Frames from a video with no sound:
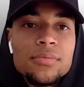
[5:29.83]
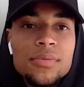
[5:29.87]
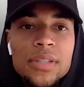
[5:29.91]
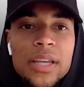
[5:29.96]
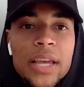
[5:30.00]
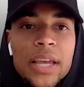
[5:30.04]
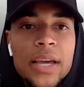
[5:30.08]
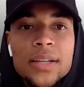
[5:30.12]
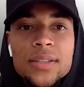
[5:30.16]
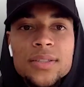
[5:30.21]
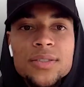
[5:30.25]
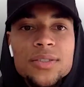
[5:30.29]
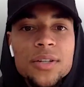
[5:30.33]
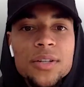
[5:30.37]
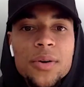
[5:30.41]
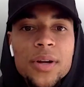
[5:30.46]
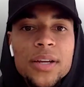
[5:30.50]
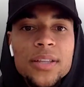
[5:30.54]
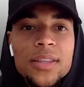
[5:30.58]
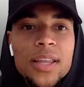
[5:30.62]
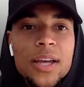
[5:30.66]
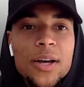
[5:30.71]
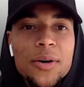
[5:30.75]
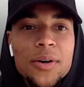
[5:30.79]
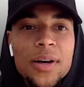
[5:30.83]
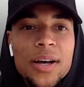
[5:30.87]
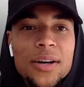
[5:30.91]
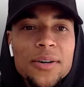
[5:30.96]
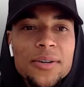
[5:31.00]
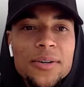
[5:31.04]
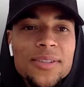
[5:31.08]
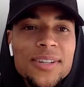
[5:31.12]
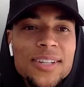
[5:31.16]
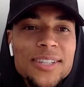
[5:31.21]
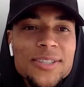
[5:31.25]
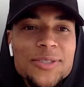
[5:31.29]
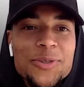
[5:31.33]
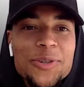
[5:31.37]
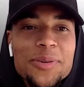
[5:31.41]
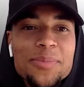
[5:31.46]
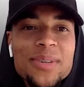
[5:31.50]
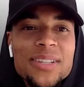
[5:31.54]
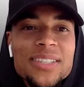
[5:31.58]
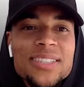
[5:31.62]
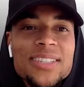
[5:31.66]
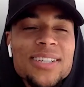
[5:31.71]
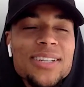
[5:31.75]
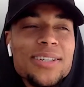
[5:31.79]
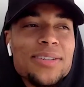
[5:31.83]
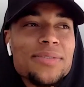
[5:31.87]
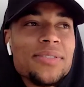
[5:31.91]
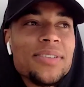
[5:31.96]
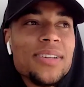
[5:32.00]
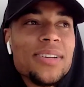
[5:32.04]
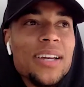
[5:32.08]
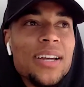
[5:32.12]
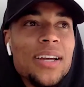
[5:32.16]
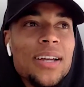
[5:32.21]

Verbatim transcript: yeah, it's all right. I'll I'll enjoy myself.